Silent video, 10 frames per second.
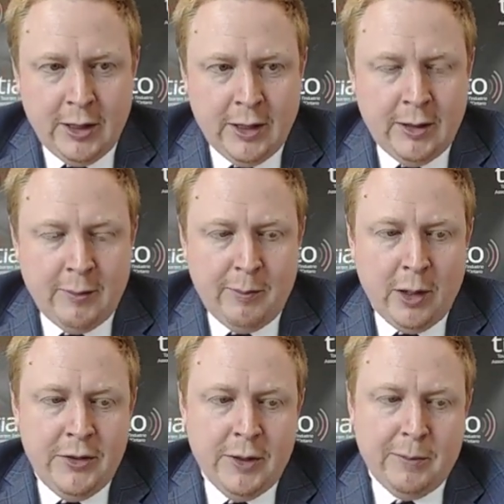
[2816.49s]

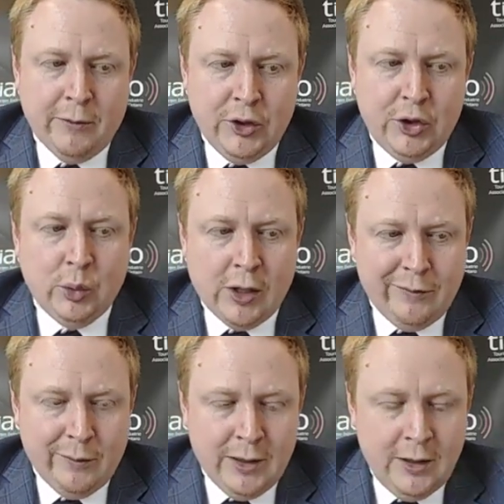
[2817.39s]
by the provincial
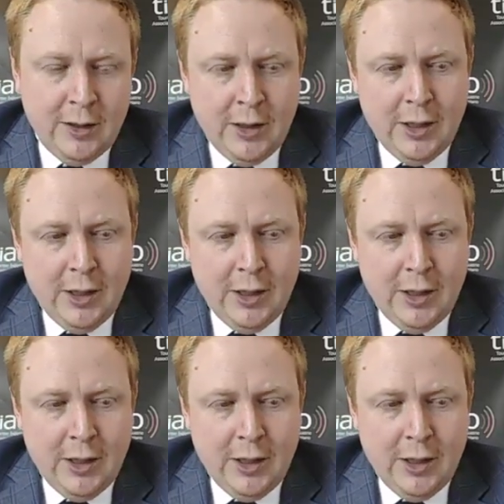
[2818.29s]
government.